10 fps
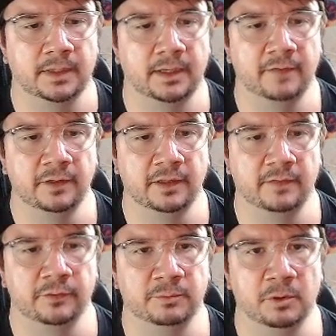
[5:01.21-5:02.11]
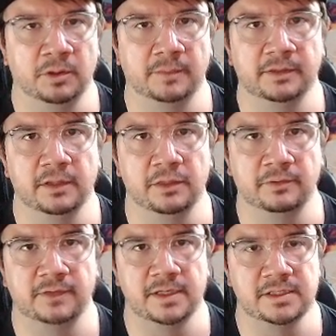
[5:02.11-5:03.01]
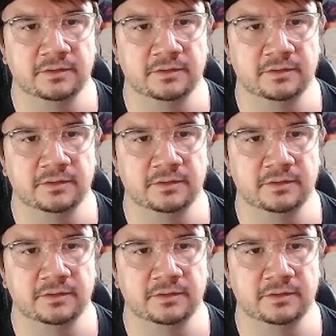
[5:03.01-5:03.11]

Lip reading: every level is broken up into 3 stages.